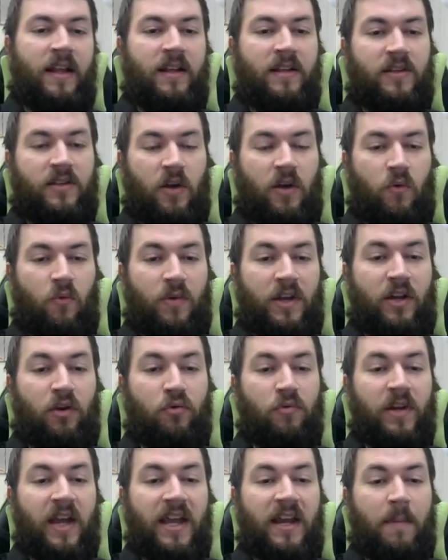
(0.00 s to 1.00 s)
So we
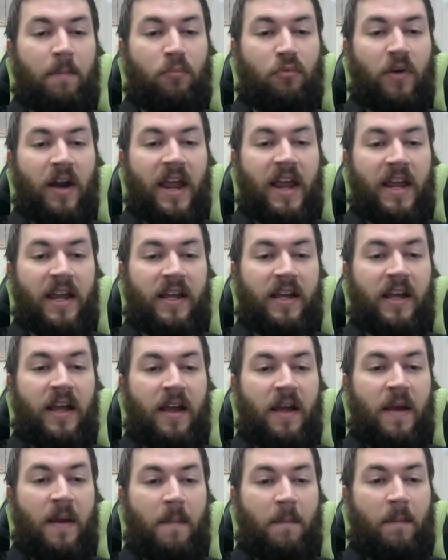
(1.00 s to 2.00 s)
create a break
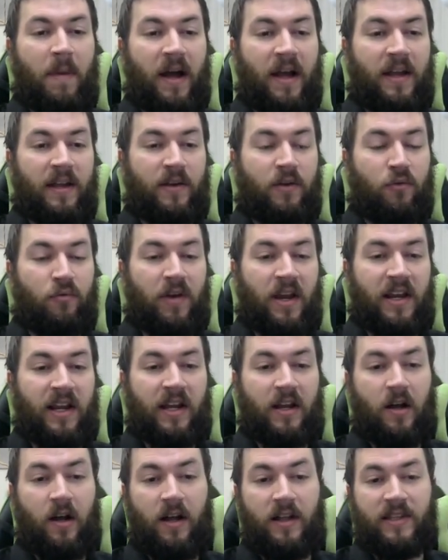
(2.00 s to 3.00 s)
by
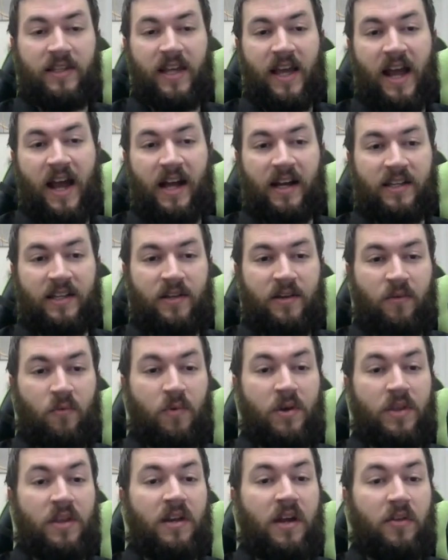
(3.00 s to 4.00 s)
creating contact
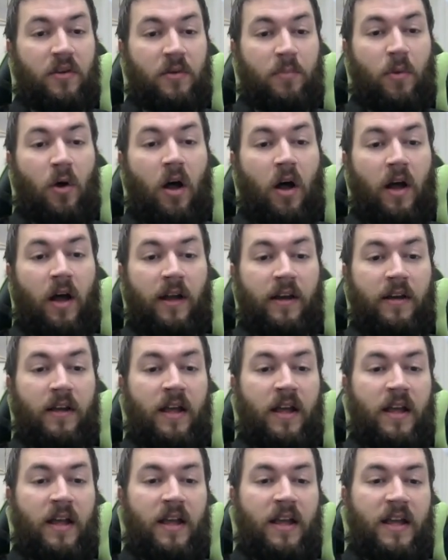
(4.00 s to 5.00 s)
with another pawn.
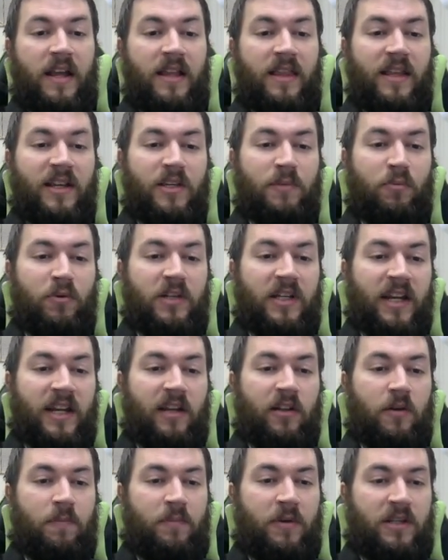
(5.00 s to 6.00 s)
In this
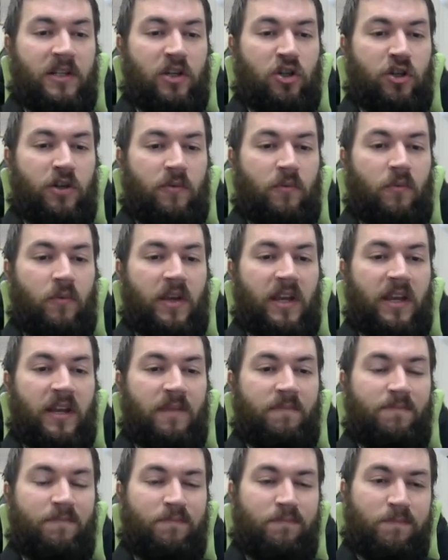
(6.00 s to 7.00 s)
particular position,
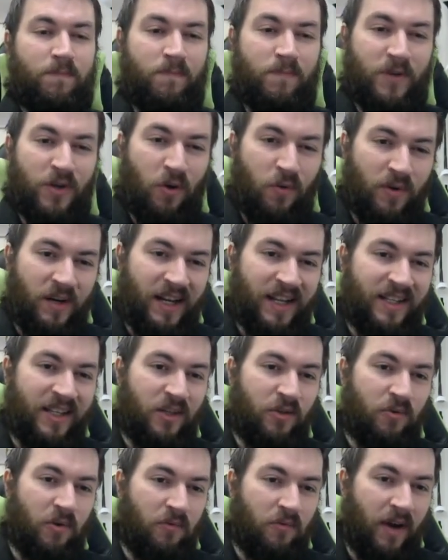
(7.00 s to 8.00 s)
we don't need to
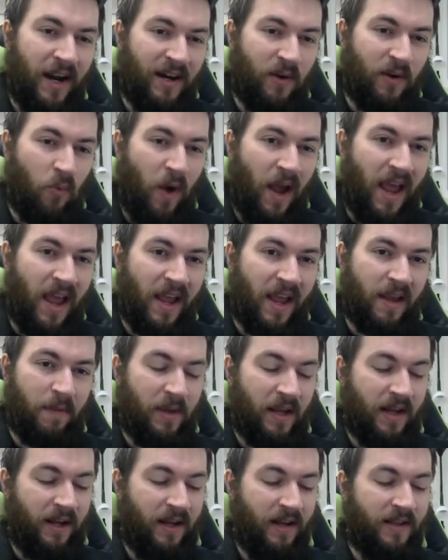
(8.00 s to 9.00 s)
do it right away
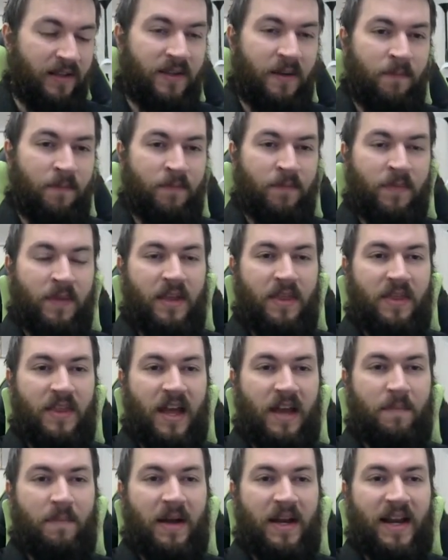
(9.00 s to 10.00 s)
because
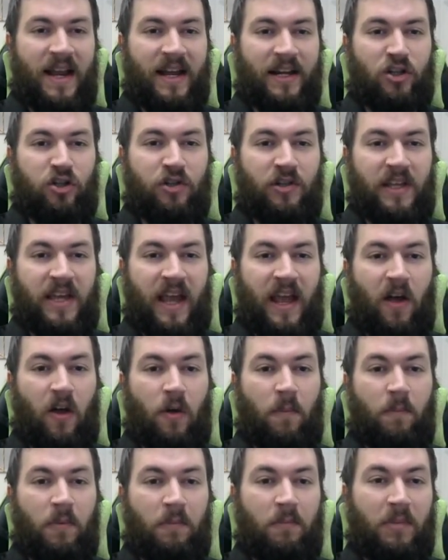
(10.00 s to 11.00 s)
that might actually
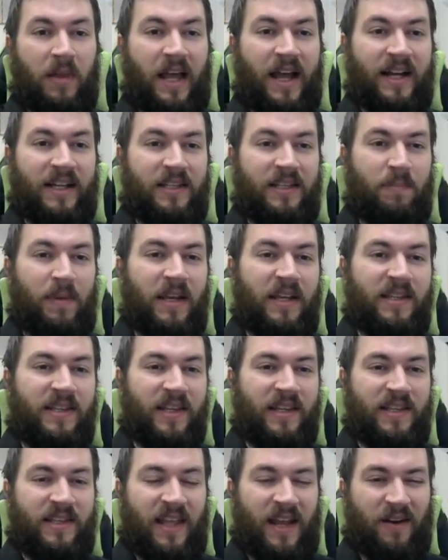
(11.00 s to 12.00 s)
help black's
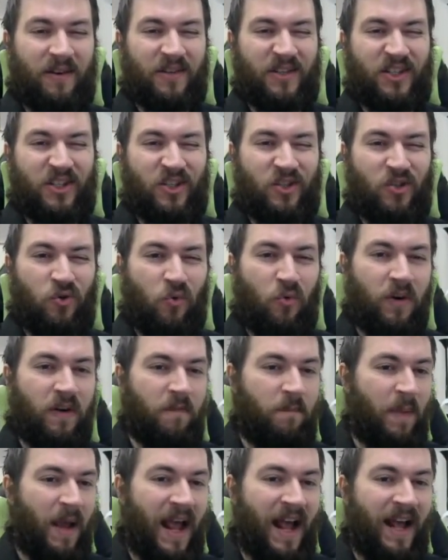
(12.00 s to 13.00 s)
pieces that are sort
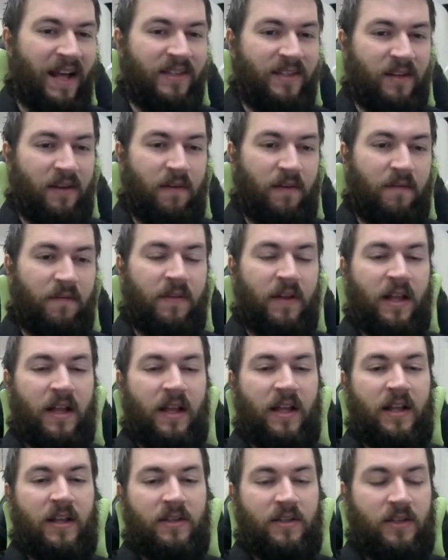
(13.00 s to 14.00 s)
of passive.
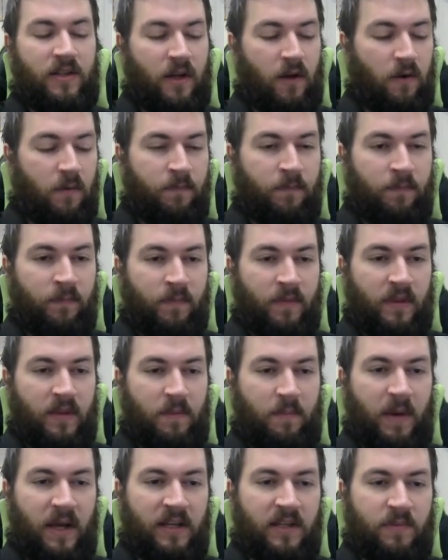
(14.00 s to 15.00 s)
So the
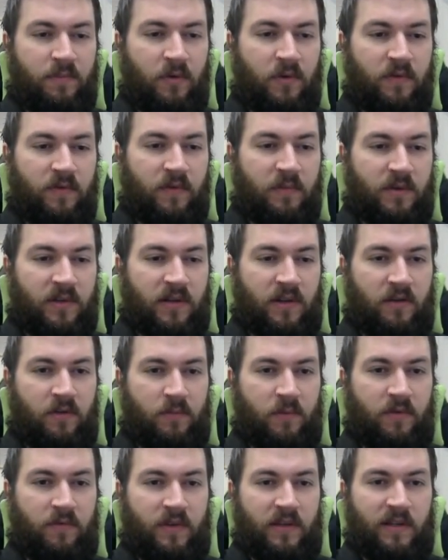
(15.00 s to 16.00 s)
best move, I'm just going to
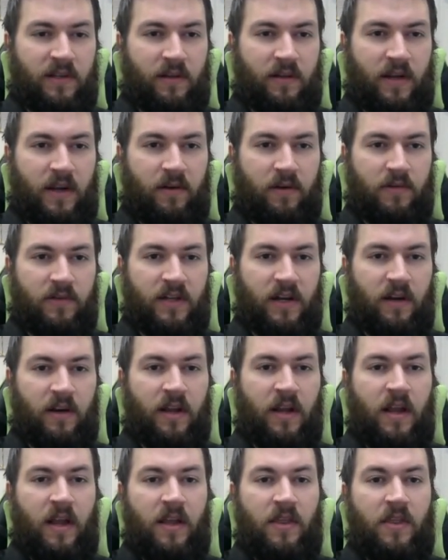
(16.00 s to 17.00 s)
remove these little arrows
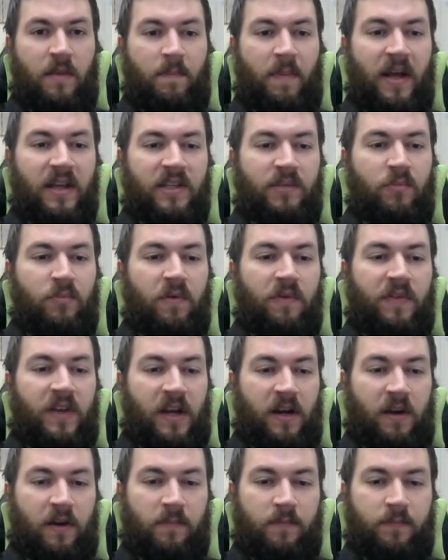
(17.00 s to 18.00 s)
here. The best move
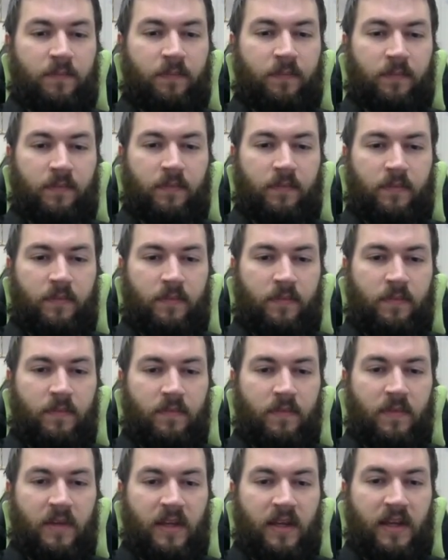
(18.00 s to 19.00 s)
here
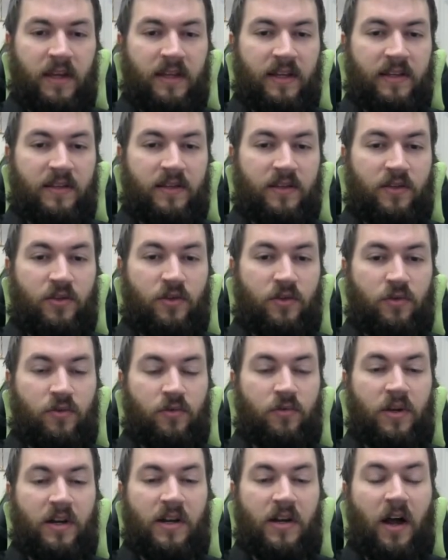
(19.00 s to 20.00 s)
is
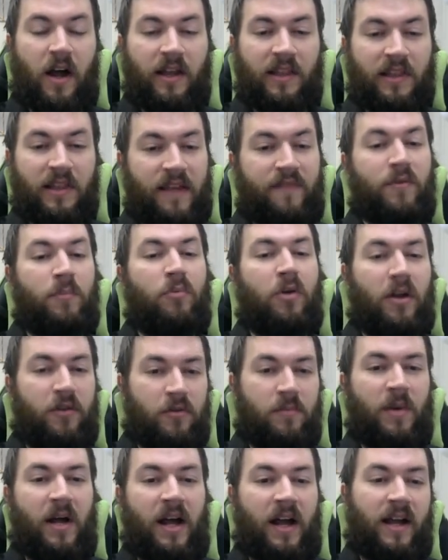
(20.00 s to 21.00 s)
to not leave a brother
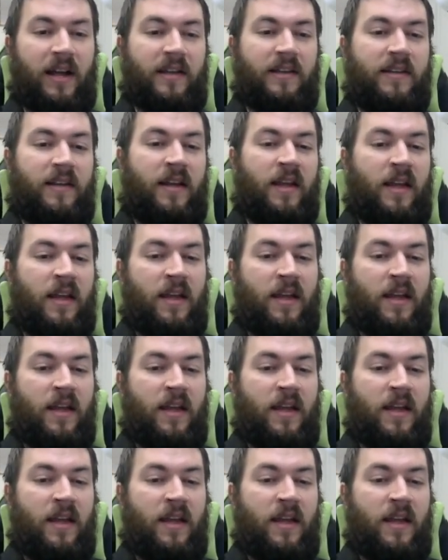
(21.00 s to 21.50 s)
behind.